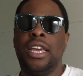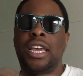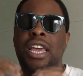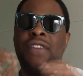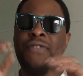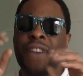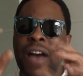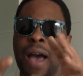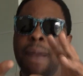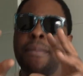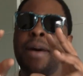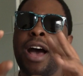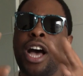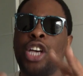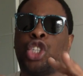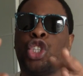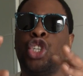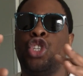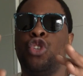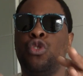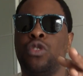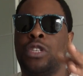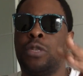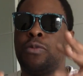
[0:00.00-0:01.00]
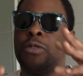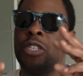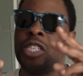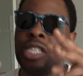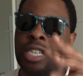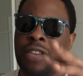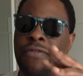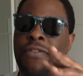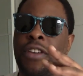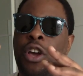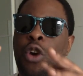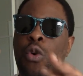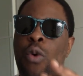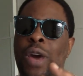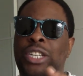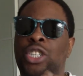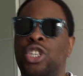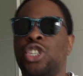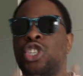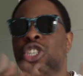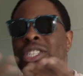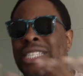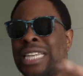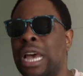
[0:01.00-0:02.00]
If I'm asking you a specific
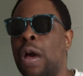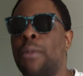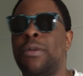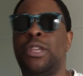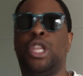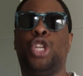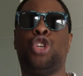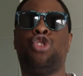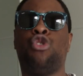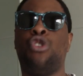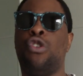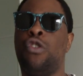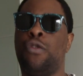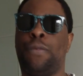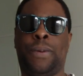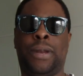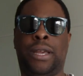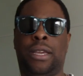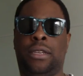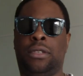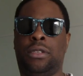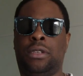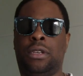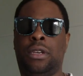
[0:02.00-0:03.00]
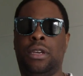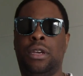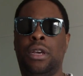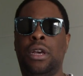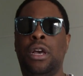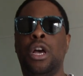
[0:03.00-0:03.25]
question, just tell me the truth, please.